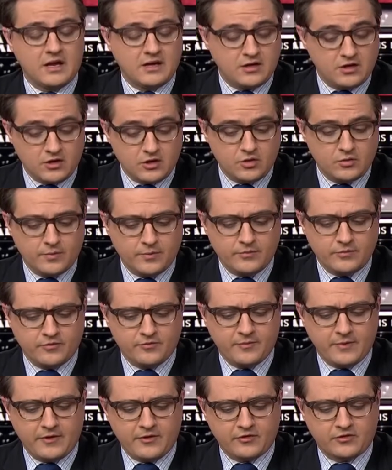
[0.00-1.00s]
you've
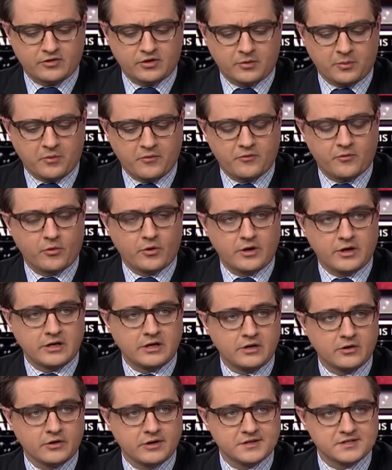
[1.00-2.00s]
made this clear before in
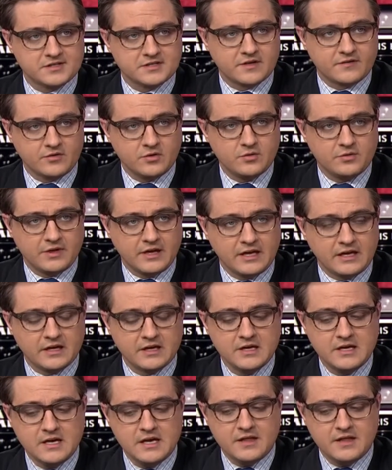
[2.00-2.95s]
hearings and stuff, you think